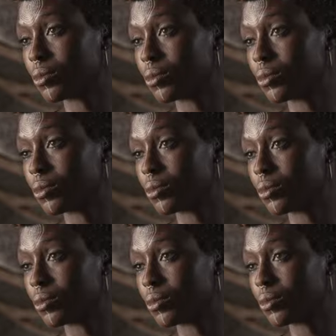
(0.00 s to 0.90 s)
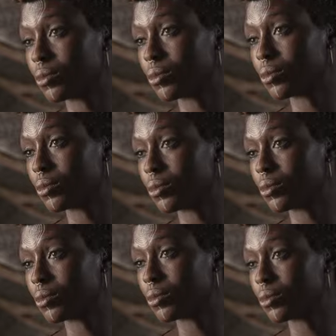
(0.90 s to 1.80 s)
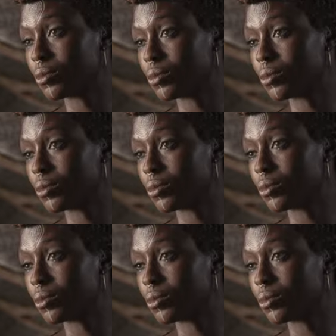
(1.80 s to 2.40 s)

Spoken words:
The person shown says nothing.